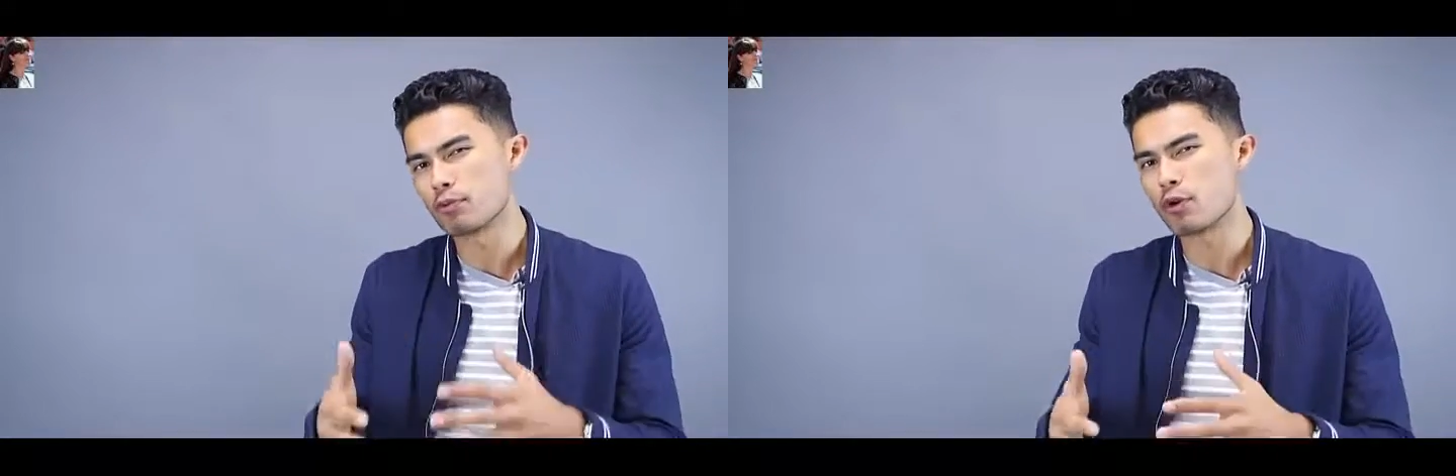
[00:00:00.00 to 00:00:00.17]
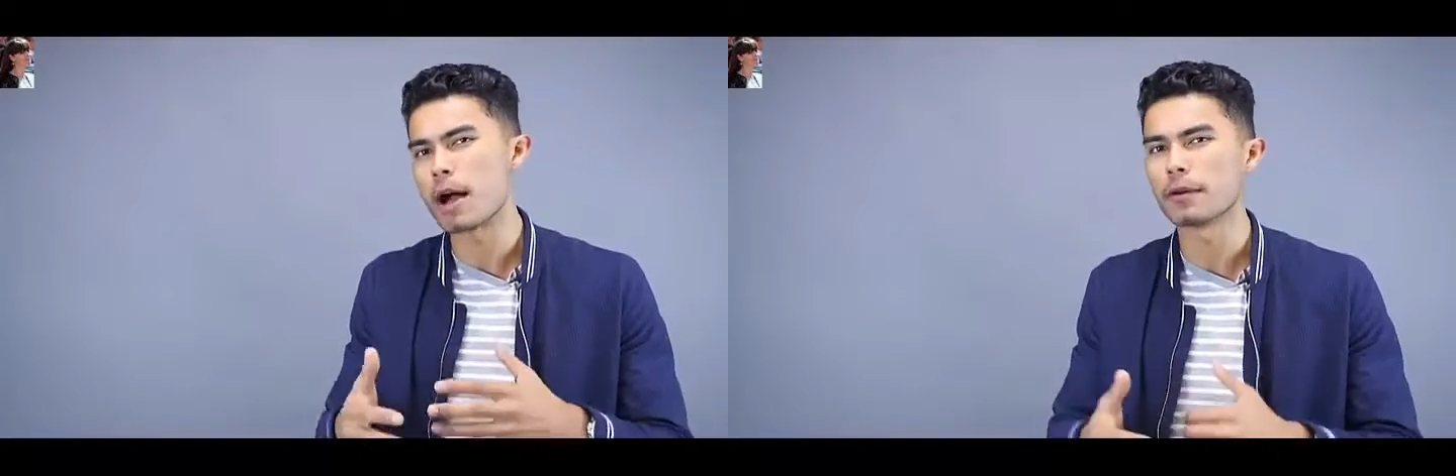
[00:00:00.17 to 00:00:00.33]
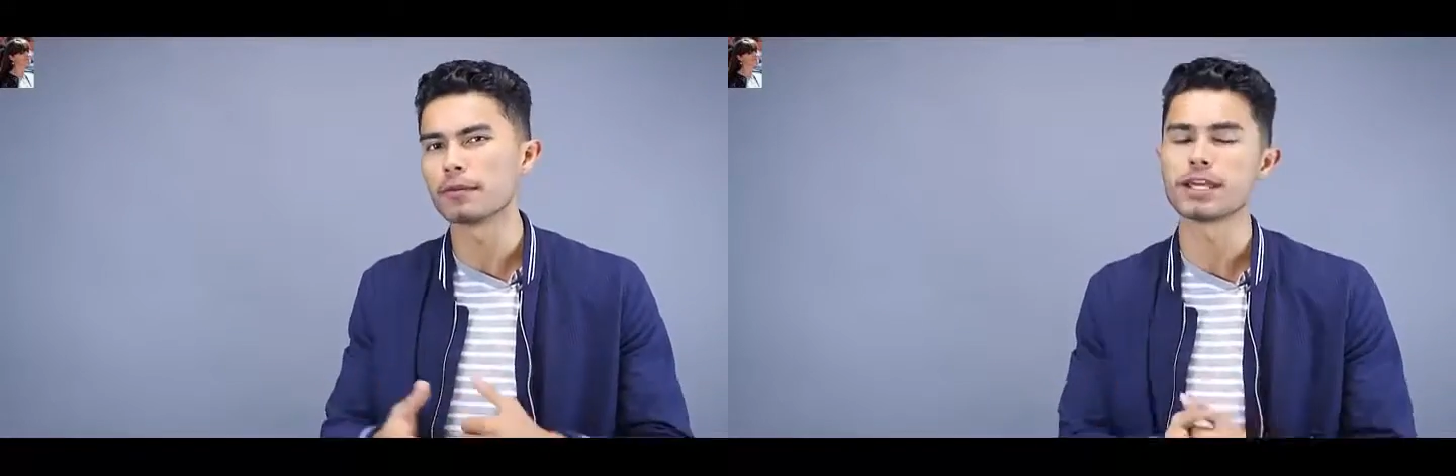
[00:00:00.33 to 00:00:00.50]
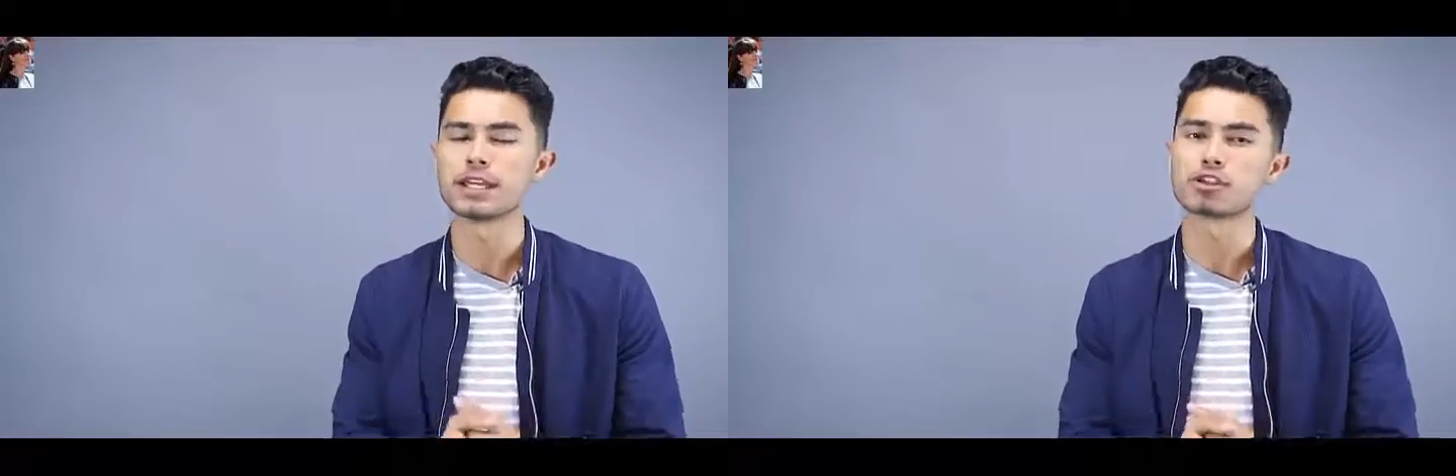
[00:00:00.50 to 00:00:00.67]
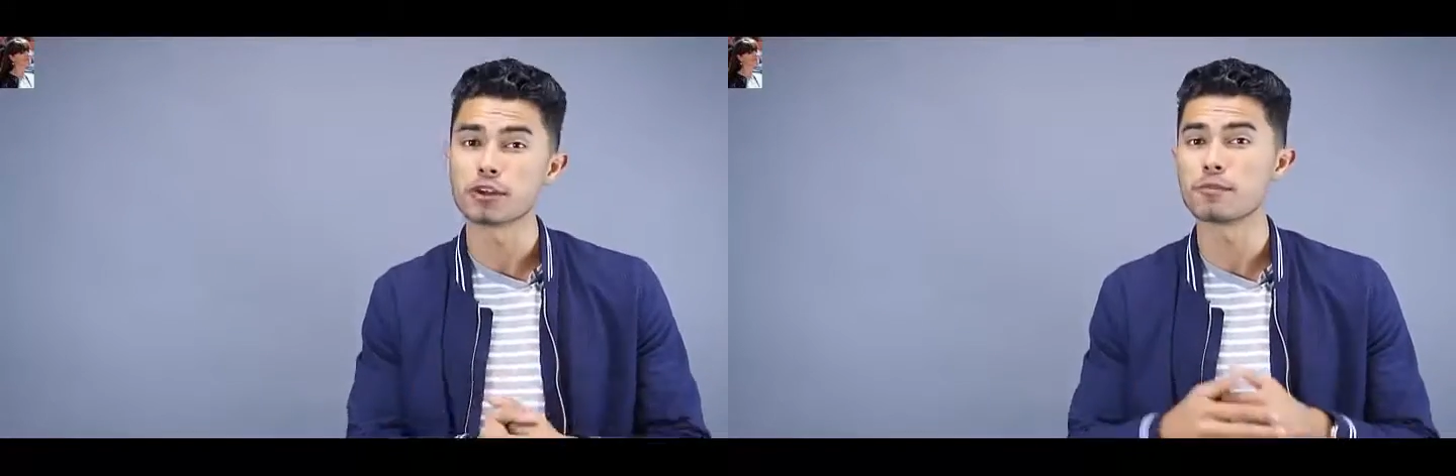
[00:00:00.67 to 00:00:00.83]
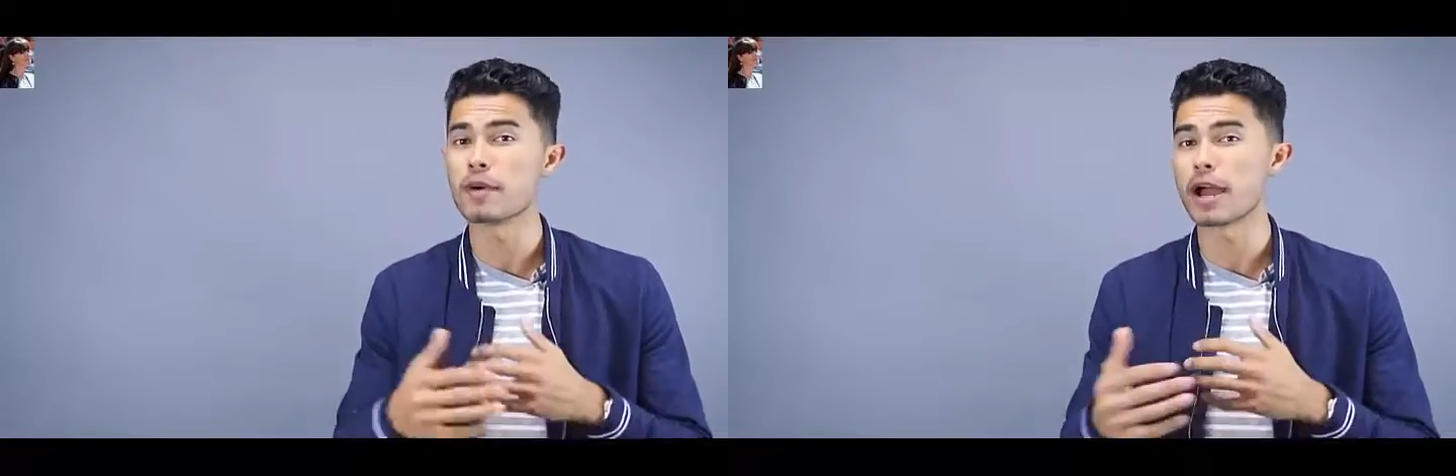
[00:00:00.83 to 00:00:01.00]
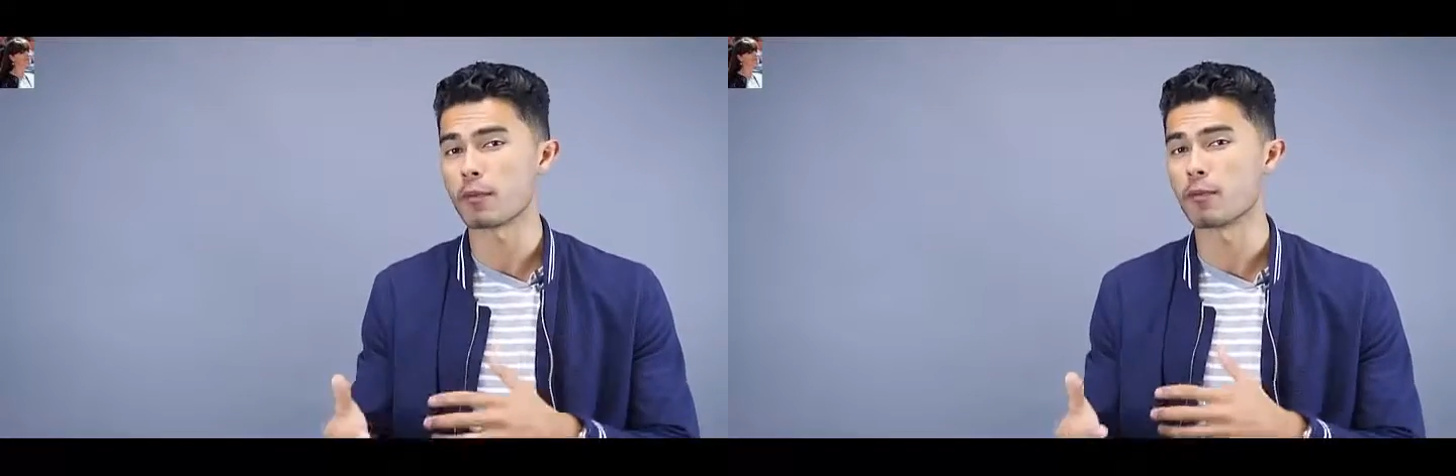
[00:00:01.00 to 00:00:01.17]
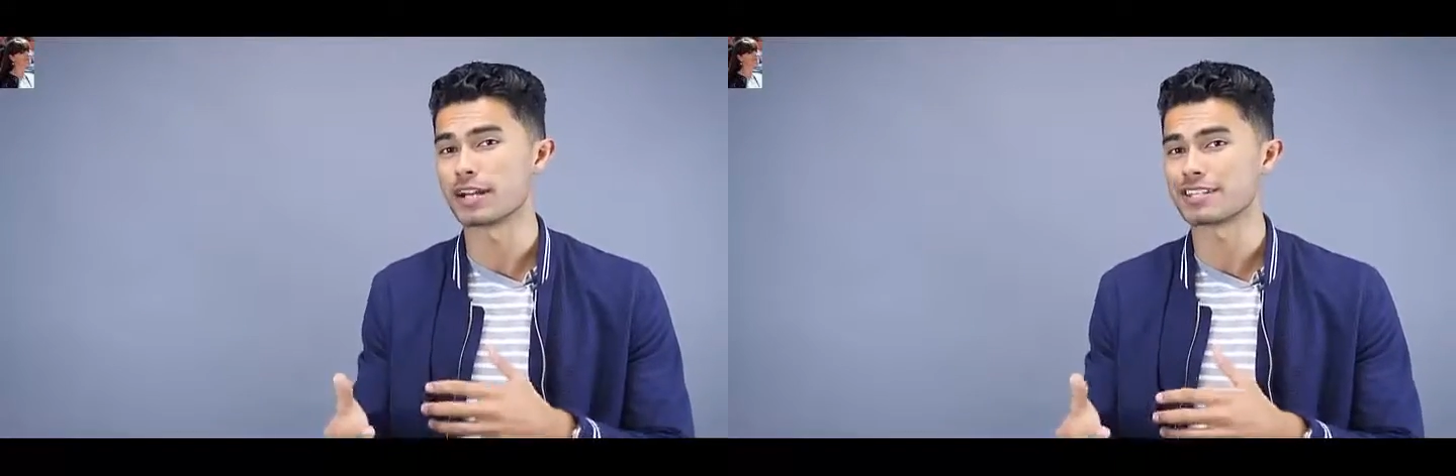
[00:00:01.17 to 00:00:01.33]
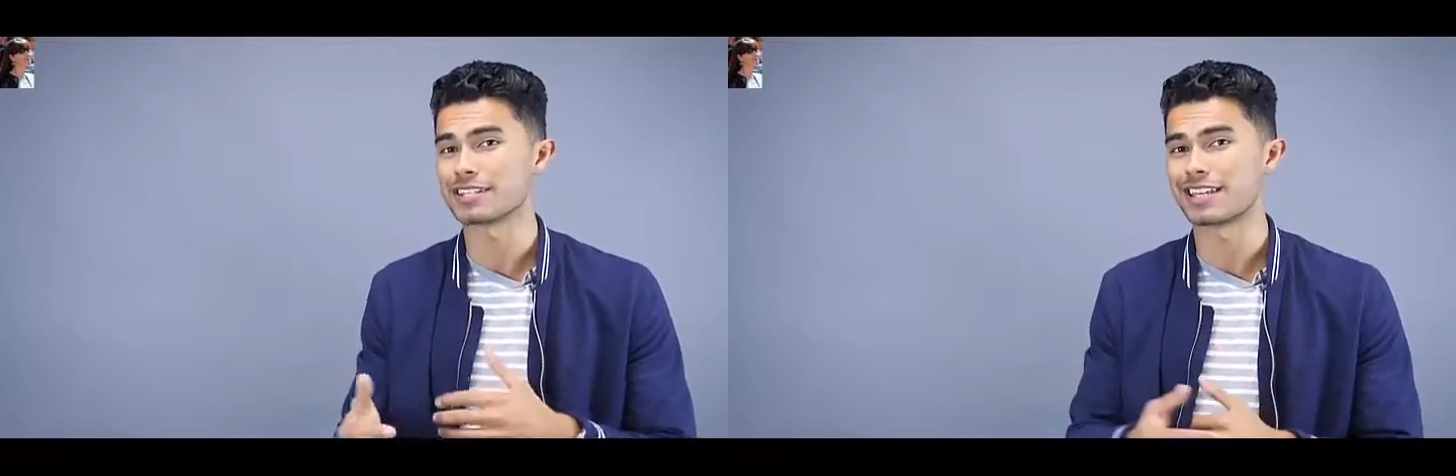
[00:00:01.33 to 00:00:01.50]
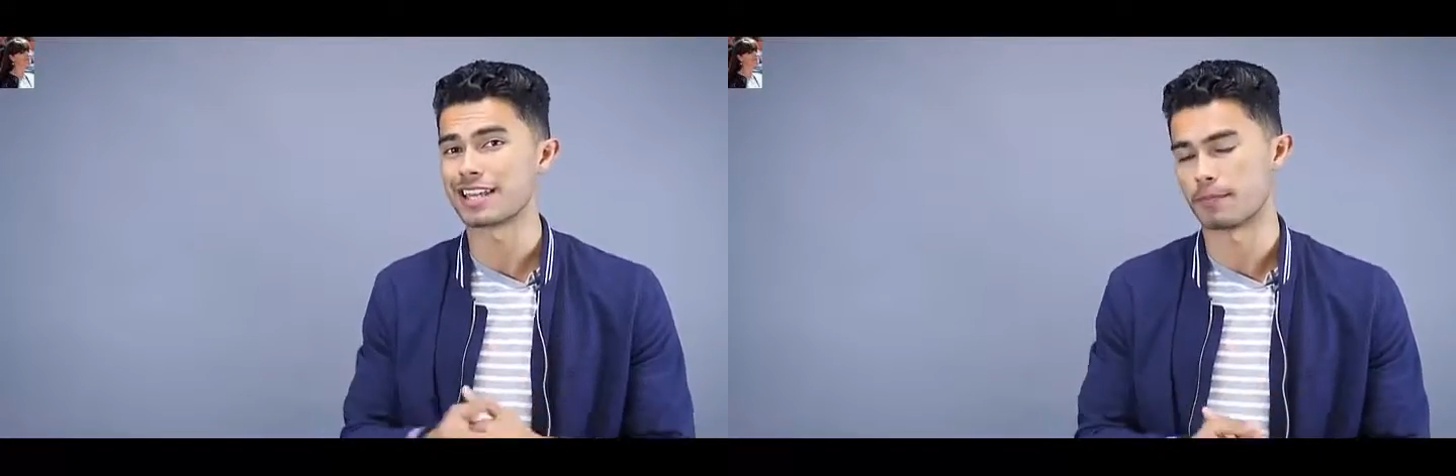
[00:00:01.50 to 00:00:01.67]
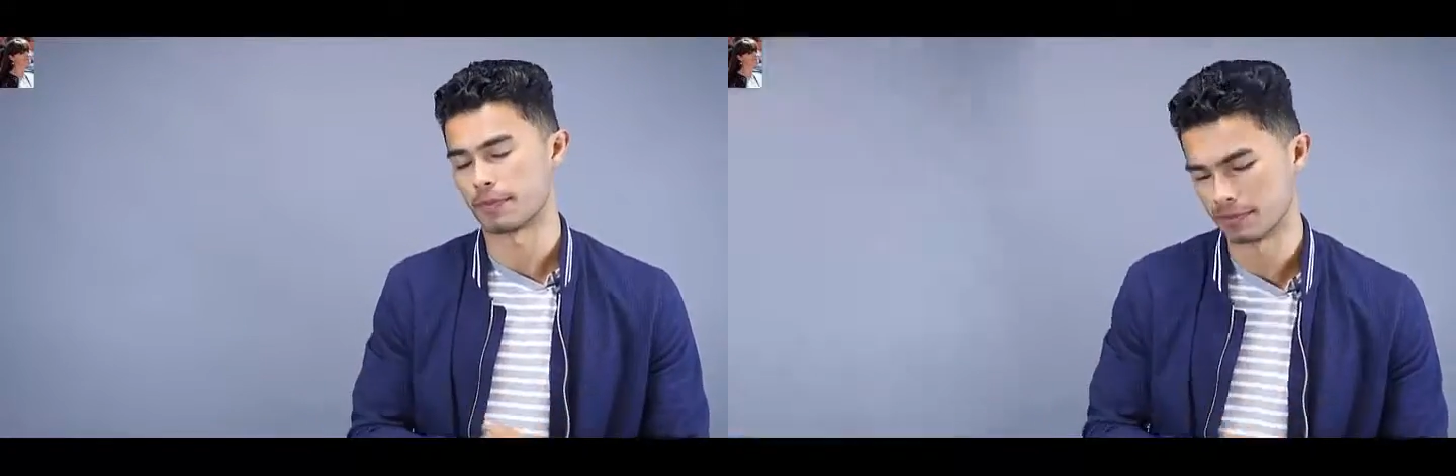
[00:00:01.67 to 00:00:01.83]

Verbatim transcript: probably is what you might want to skip.